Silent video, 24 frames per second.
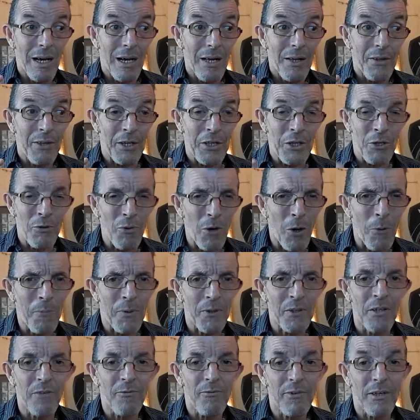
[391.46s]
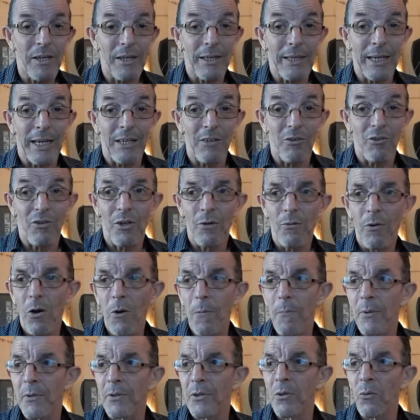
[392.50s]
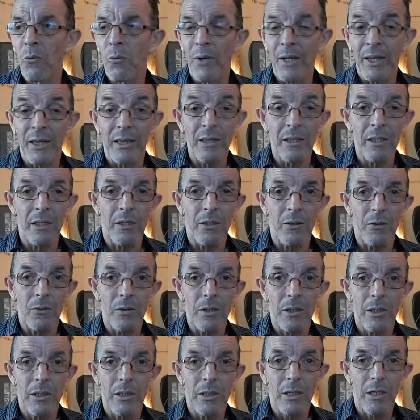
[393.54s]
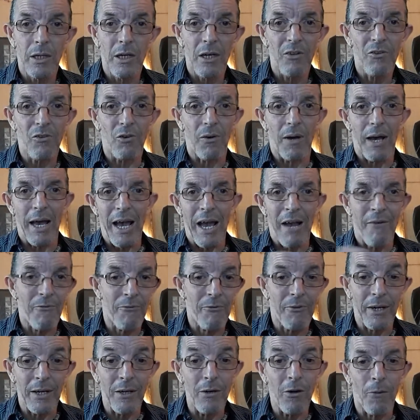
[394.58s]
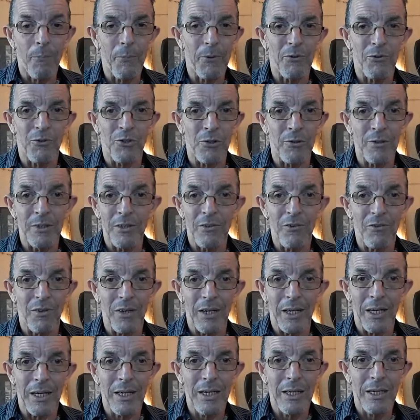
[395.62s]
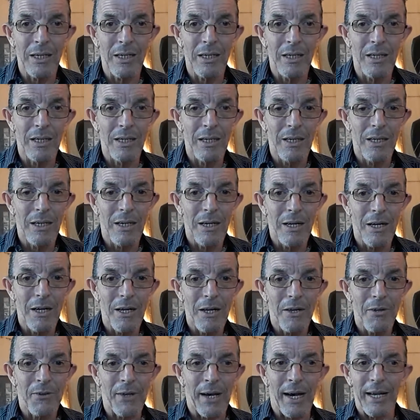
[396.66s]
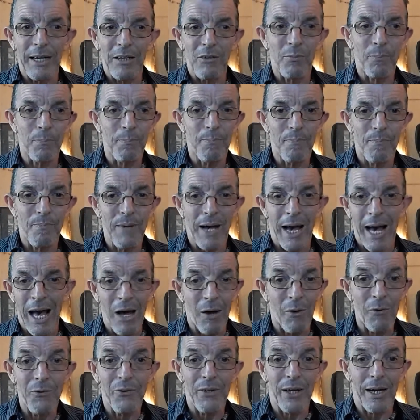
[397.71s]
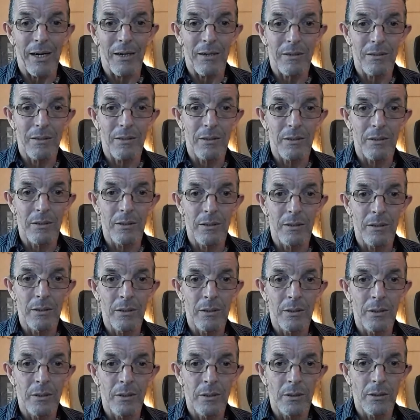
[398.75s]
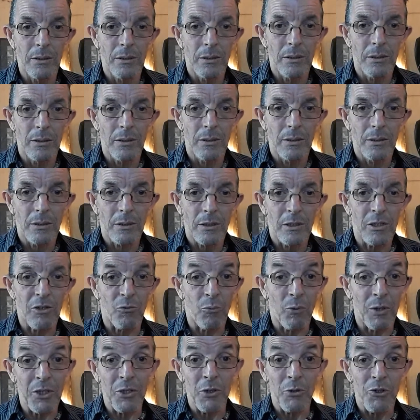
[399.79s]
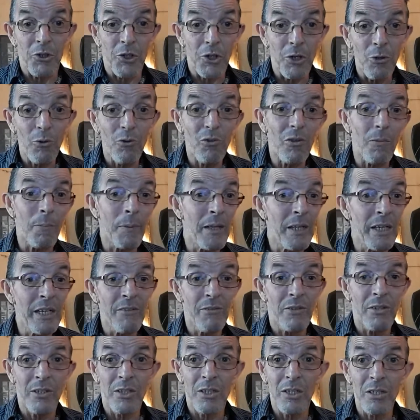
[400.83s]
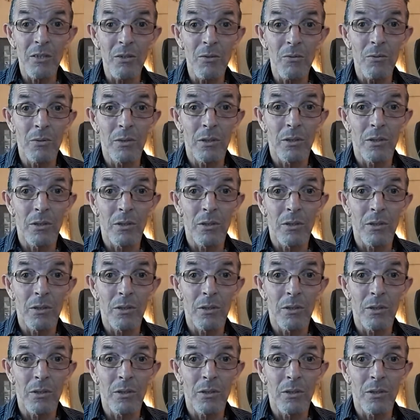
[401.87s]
then you open the floodgates, you open the window to every opportunity that is out there. Because when you choose to believe in you,